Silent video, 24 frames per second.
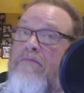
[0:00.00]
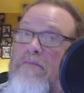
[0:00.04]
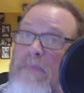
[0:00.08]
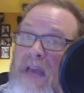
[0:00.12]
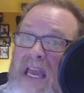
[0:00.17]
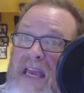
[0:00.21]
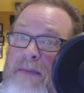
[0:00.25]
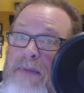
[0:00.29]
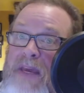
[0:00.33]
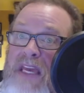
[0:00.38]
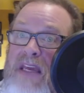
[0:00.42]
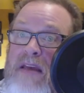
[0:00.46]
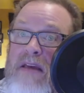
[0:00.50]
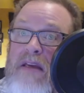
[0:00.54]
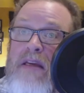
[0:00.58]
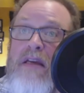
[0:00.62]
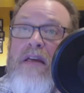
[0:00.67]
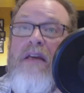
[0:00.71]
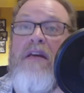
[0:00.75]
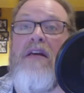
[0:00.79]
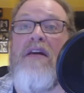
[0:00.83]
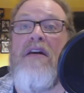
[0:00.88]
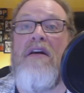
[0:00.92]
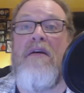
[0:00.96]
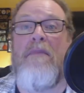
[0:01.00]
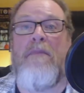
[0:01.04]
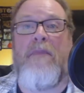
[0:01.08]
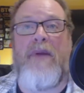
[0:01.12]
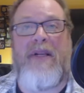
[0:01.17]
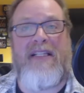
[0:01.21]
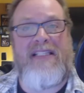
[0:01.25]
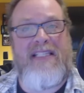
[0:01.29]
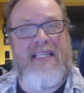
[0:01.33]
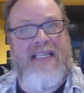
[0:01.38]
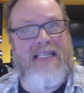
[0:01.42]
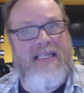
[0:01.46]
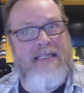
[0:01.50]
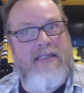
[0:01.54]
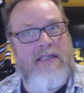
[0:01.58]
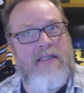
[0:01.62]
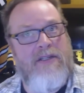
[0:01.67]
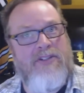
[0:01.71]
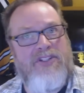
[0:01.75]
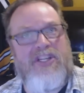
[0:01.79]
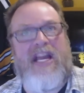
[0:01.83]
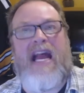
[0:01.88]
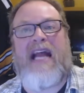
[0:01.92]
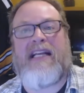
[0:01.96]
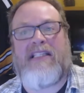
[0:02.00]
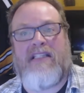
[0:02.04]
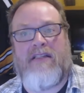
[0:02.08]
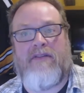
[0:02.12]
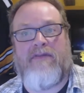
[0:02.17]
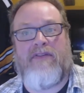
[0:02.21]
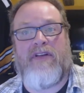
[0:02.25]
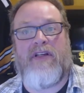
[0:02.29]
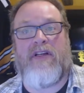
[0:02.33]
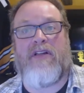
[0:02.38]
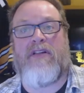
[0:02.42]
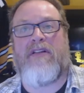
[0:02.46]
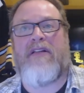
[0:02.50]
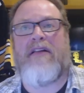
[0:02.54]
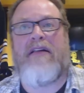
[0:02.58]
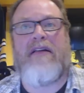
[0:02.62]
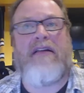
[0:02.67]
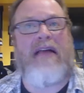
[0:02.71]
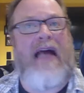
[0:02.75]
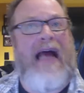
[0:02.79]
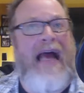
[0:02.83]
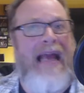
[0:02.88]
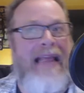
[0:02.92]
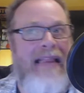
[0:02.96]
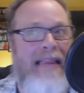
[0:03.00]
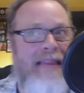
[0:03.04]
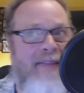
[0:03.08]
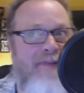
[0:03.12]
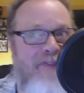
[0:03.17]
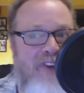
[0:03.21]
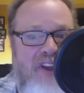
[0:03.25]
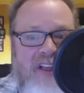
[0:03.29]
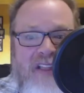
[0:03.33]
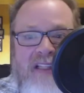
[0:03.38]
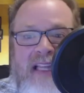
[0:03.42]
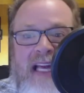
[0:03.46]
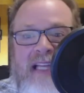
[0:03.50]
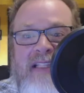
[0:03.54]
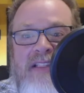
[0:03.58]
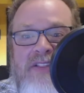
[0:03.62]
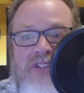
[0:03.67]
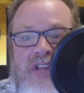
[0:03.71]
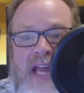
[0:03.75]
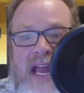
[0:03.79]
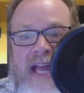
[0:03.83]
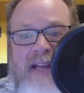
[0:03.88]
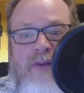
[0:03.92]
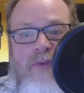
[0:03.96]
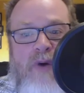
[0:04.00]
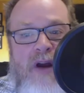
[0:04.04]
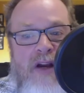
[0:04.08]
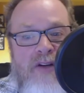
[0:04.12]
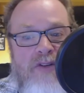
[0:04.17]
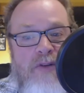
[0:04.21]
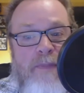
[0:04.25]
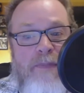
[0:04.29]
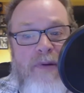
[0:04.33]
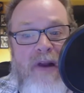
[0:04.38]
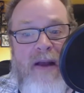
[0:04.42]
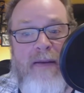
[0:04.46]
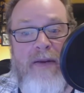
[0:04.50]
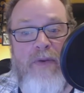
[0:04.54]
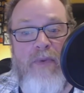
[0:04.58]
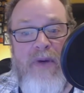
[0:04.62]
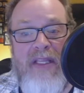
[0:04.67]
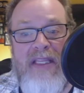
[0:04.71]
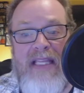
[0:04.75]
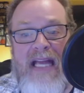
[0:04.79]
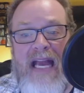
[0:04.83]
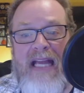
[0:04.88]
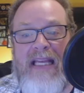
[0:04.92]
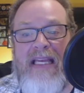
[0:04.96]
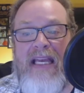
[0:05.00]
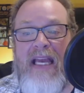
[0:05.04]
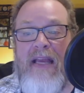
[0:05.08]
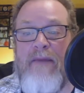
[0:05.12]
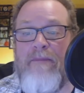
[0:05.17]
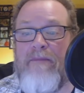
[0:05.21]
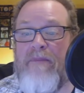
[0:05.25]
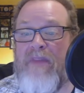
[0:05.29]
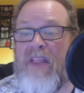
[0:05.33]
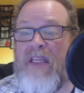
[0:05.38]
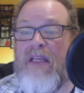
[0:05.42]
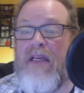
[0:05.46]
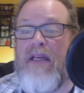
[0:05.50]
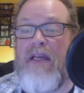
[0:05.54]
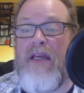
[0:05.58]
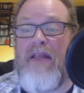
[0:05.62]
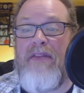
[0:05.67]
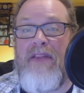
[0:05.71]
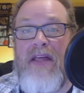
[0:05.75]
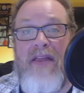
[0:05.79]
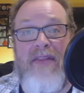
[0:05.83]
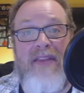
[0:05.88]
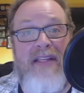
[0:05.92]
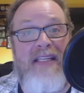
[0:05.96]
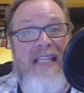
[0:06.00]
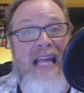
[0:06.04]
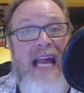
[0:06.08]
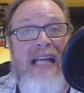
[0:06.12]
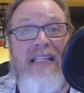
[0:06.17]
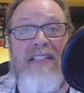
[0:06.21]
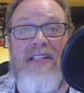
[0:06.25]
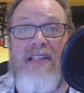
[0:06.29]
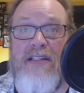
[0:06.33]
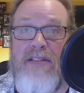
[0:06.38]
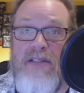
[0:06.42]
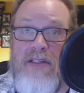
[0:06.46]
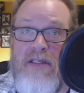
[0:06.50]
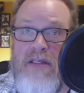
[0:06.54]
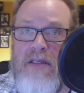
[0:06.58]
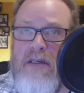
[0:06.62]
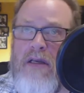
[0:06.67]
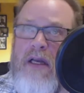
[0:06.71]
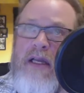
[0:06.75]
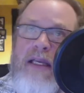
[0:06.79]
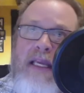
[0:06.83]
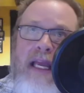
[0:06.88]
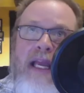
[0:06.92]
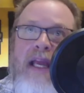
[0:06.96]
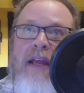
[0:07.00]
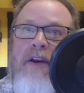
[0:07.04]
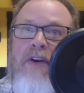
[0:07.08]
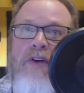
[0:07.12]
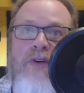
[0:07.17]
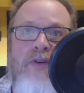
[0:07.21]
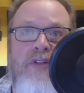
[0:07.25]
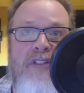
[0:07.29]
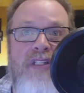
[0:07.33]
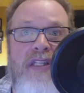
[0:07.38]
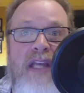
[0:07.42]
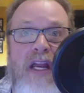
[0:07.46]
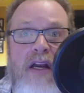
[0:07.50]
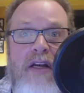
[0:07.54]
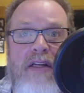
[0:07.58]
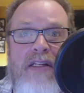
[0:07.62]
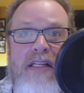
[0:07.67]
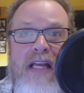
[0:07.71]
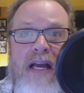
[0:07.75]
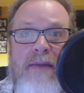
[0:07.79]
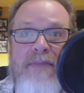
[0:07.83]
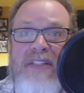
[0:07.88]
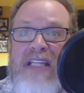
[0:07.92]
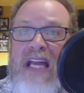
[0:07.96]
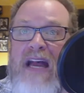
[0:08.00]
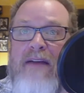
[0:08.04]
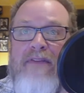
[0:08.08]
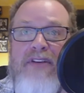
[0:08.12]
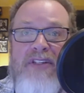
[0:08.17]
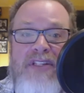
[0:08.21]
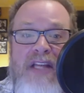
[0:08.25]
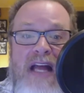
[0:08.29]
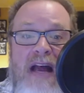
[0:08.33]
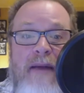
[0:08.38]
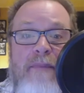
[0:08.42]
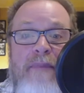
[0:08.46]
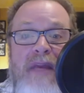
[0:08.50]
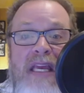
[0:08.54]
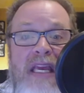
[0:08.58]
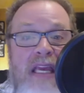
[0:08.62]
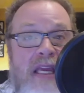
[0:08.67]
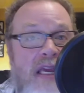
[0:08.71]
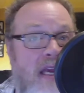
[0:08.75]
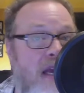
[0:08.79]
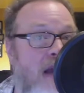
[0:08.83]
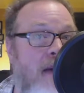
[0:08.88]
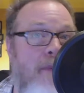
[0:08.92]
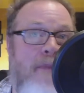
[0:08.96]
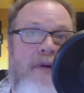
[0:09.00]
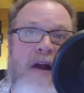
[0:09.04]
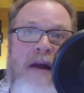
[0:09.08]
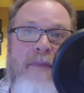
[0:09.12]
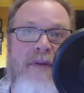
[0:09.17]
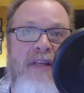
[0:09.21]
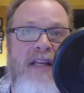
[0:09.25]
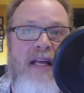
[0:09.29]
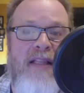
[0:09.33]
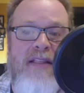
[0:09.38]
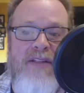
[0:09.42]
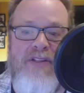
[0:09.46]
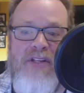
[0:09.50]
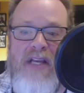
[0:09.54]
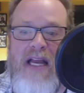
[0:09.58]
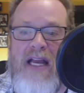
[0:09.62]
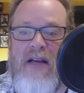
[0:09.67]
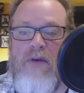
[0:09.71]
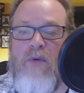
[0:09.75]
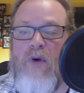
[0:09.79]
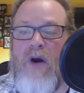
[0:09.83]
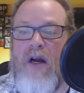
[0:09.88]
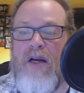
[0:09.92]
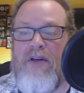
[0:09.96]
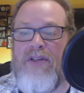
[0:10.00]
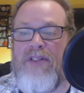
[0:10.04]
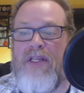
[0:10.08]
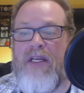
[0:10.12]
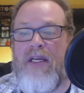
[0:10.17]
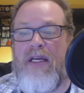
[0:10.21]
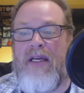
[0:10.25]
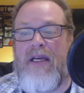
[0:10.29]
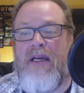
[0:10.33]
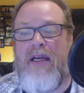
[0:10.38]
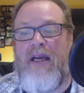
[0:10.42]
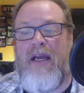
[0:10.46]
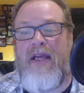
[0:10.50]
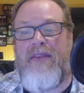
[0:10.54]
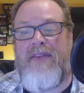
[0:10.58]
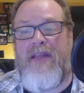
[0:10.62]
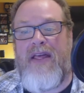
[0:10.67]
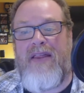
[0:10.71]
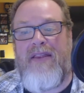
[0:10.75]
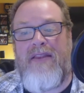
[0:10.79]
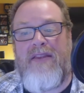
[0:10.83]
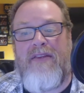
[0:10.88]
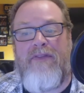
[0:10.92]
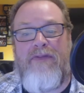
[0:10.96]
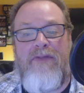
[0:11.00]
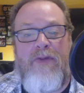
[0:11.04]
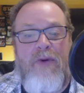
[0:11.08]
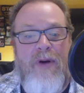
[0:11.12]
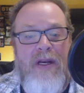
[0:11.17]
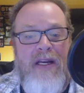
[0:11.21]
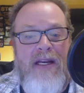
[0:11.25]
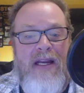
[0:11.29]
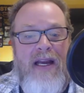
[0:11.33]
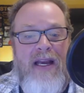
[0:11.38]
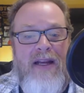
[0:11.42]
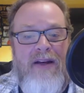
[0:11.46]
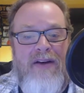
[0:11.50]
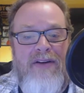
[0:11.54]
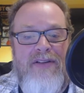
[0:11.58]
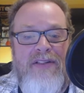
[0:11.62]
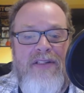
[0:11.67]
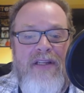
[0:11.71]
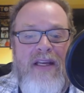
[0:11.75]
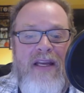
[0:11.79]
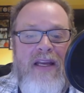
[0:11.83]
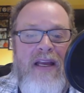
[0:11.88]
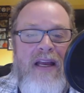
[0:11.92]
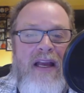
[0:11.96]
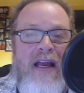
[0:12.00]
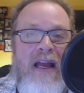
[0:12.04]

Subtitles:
maybe, but it's in Jacksonville. I feel like Jaguars will probably win that game. Then the Texans. Again, who's scared of Tom Savage? Not me, probably not the Jaguars. And then the 49ers,